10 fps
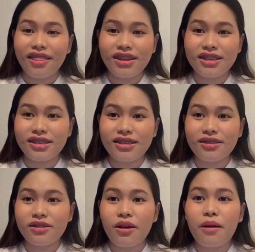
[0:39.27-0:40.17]
this is
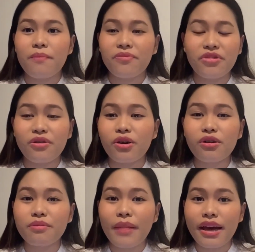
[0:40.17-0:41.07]
the
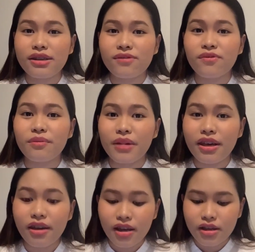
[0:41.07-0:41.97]
good match for
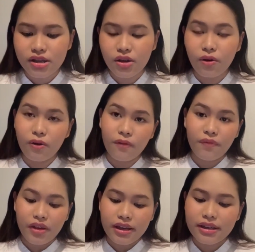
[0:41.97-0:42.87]
me. So
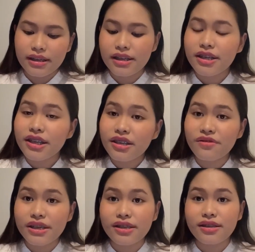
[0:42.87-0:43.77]
then the second
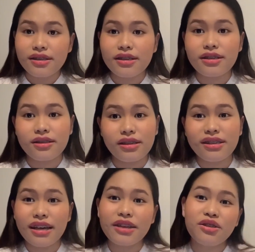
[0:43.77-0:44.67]
reason is it
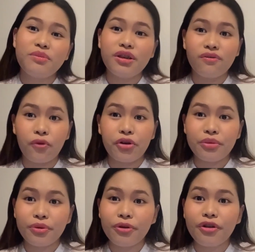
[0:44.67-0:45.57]
has to be
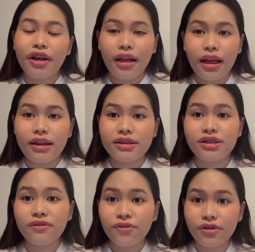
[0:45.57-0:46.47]
affordable, and
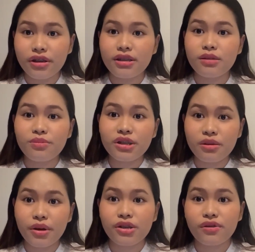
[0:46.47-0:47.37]
Stamford is pretty
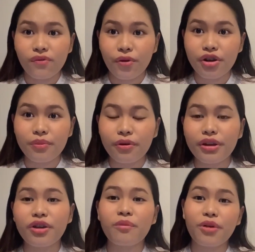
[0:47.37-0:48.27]
much affordable
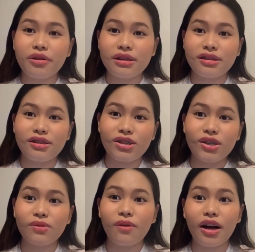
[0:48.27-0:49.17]
in comparison
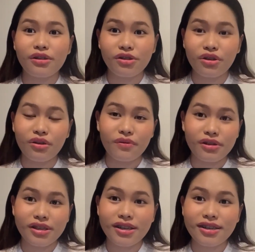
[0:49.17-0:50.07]
to other
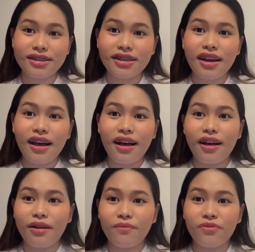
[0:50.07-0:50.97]
universities
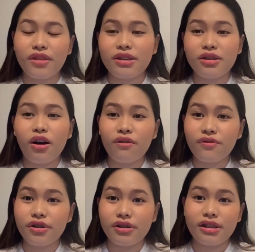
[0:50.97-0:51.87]
that
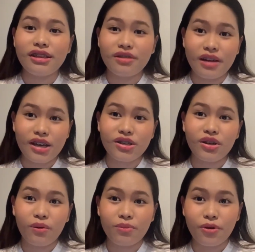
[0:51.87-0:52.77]
offered
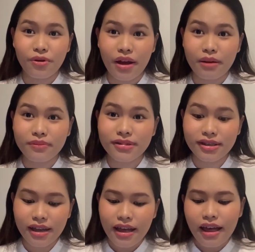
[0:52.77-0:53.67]
international programs.
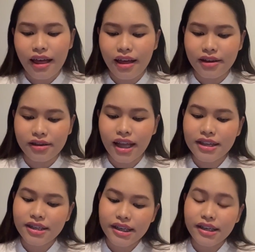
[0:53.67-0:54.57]
And
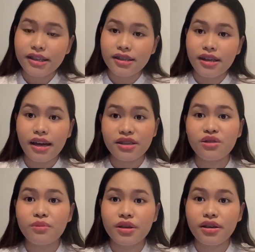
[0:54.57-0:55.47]
lastly, it has
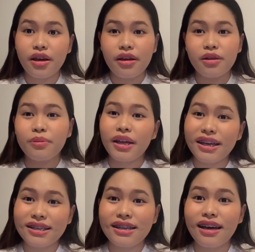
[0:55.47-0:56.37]
to be the
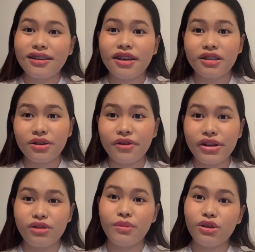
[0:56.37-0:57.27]
place that
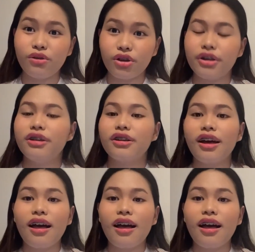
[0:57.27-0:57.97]
encouraged me to learn.